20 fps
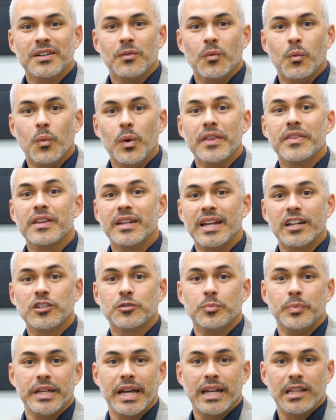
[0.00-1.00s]
with an
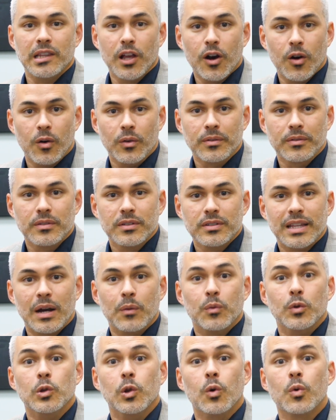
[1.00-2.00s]
SBA loan that
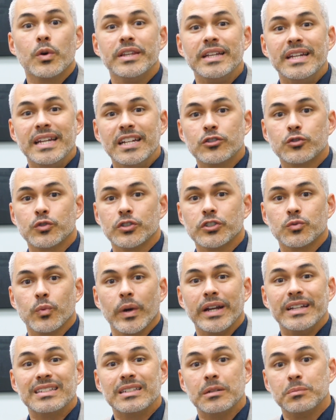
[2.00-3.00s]
will lower the interest
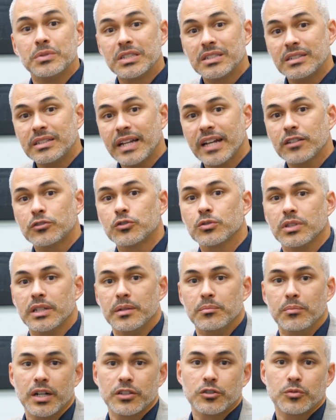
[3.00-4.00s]
rate substantially
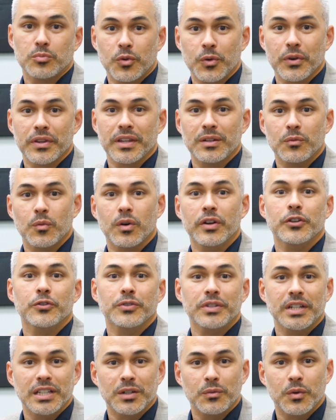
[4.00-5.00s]
much more than what you're
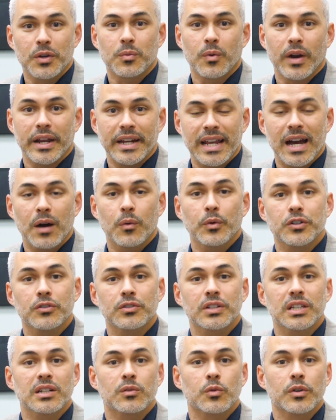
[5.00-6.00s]
dealing with right now when you're
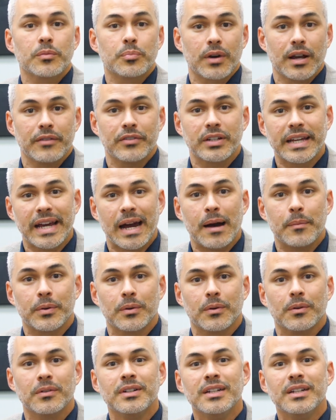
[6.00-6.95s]
dealing with private capital.